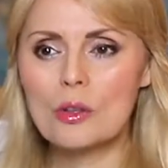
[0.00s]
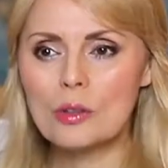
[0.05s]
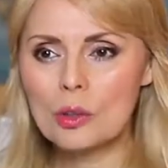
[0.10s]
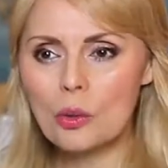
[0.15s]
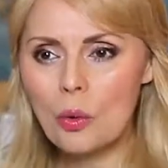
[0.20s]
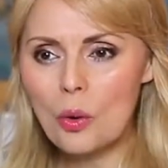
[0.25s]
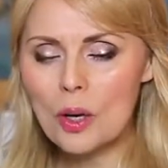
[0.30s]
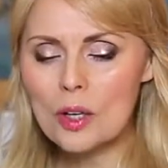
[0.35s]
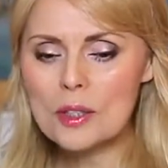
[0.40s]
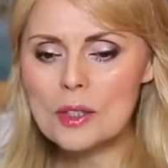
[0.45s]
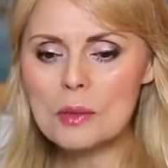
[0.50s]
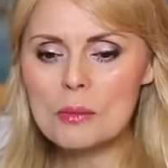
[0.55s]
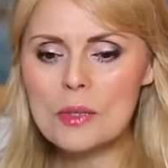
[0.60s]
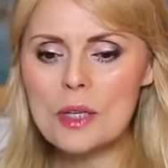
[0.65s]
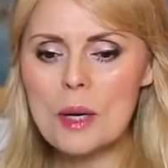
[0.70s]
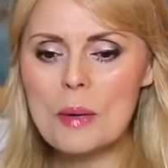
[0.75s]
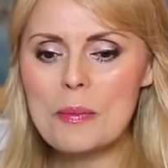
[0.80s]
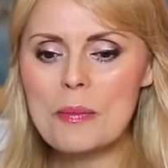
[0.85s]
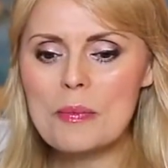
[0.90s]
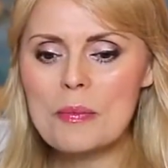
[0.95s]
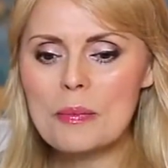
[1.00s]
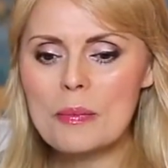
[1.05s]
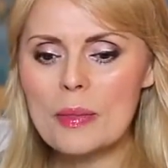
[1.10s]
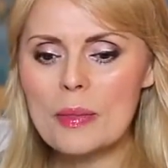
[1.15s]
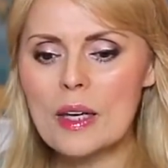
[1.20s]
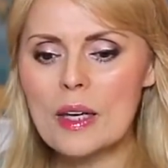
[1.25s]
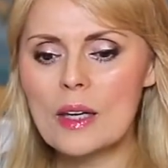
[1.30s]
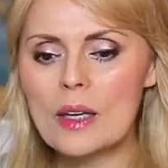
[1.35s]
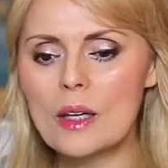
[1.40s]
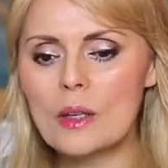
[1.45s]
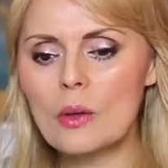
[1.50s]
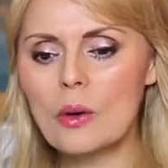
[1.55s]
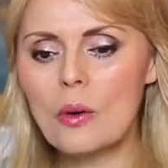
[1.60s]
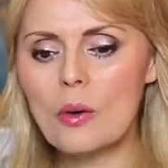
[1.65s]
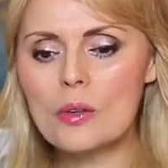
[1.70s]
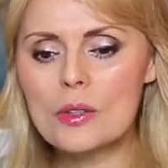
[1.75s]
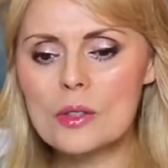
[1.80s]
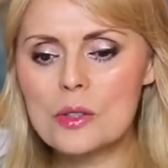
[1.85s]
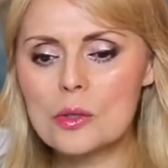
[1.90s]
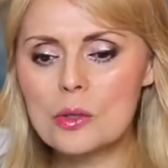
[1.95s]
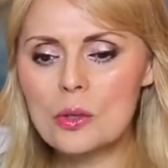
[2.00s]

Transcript: Lord, sometimes, you know,